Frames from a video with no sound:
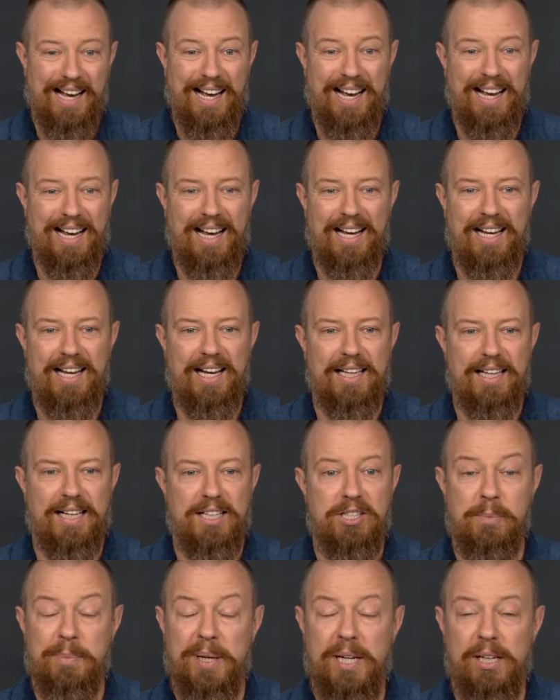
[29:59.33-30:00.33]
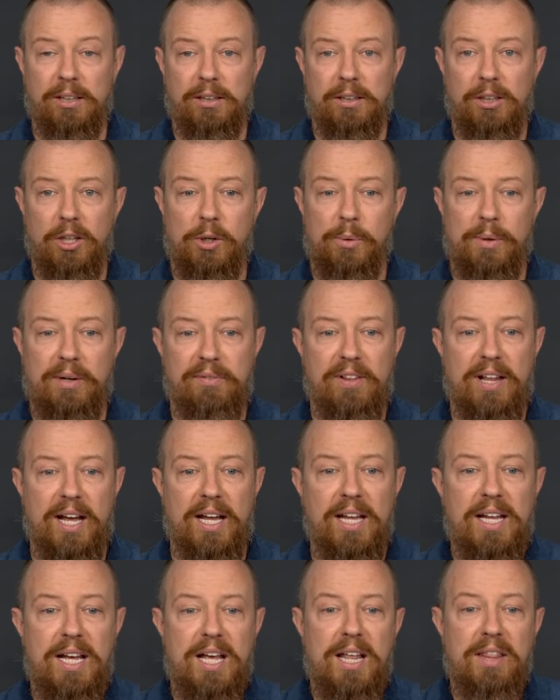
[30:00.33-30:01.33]
I, I got to jump out of here and go get ready for
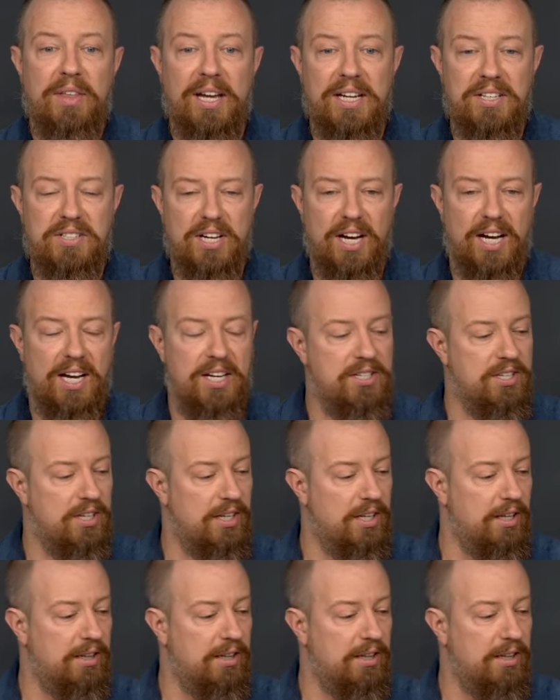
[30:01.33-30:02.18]
that. Thanks, guys.